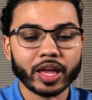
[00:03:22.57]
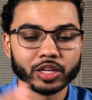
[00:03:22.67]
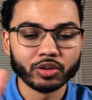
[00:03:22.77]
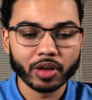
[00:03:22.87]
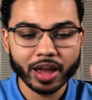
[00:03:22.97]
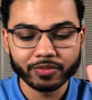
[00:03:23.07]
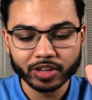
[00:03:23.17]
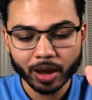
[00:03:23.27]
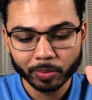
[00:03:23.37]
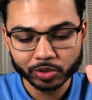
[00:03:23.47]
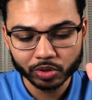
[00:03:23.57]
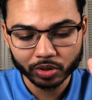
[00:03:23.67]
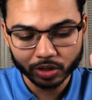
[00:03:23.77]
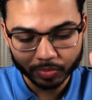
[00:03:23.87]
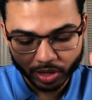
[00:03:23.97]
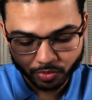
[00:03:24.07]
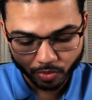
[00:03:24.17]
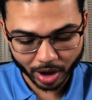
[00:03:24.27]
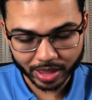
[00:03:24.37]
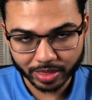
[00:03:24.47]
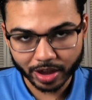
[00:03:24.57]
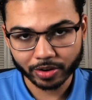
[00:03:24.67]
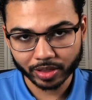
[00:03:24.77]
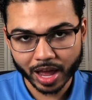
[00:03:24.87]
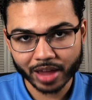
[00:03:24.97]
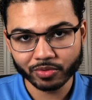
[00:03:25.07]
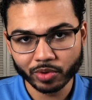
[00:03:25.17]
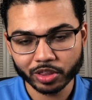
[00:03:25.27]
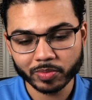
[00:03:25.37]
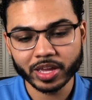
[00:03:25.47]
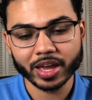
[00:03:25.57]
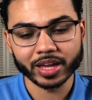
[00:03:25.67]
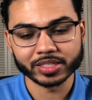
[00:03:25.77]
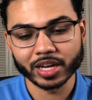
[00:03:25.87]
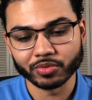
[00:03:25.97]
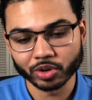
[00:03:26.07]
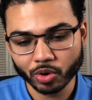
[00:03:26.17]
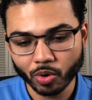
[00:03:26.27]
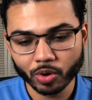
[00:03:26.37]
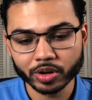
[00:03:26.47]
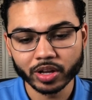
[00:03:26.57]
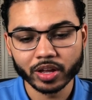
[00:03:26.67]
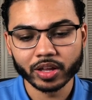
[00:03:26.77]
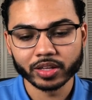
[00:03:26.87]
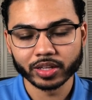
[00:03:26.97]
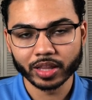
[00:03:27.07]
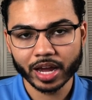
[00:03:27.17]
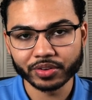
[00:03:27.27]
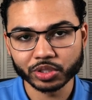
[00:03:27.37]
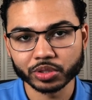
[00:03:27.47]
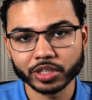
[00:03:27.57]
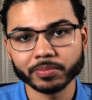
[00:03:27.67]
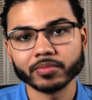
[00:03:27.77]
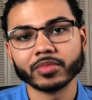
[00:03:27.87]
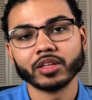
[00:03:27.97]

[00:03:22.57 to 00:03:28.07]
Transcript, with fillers: You'll have the opportunity to be right there live with me as I record the live stream.